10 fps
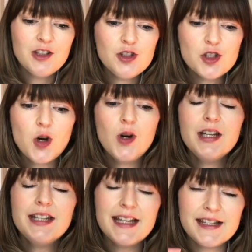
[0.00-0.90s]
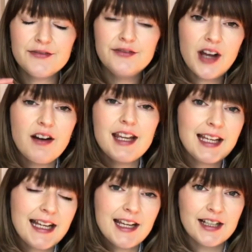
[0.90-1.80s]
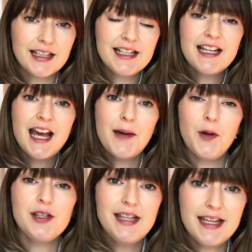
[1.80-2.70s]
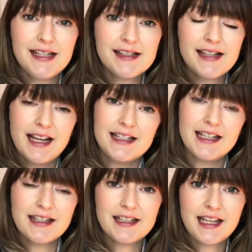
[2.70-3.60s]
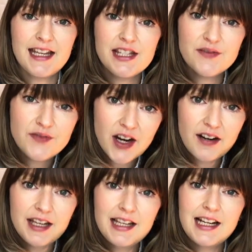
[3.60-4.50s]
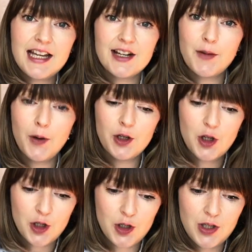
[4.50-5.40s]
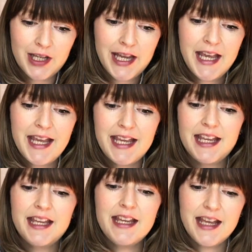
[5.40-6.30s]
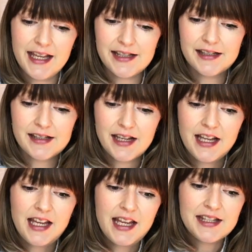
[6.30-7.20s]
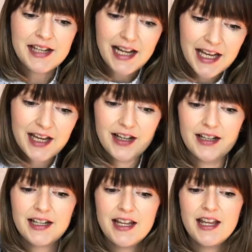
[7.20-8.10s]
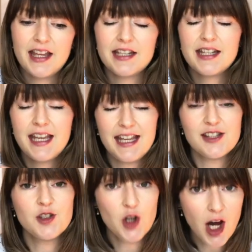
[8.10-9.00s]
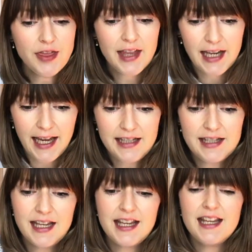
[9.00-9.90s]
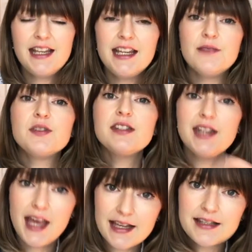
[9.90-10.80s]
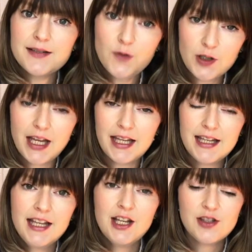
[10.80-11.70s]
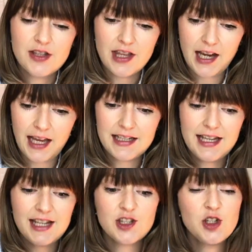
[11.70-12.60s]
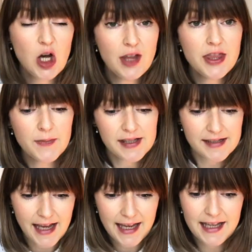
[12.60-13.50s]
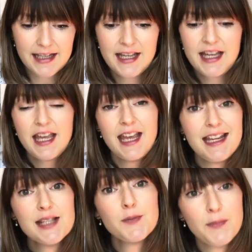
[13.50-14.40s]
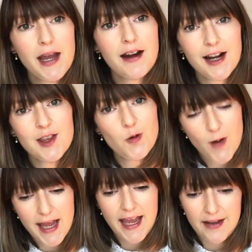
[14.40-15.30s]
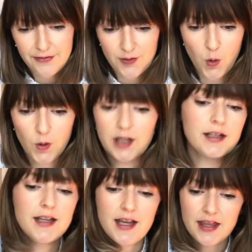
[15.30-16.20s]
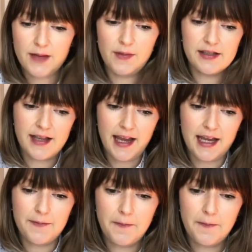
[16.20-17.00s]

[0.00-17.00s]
John is very clear about his identity. He's very clear about who he is. He's clear that he is not the light. He gives testimony to the light. He is not the Messiah. He's preparing the way for the Messiah.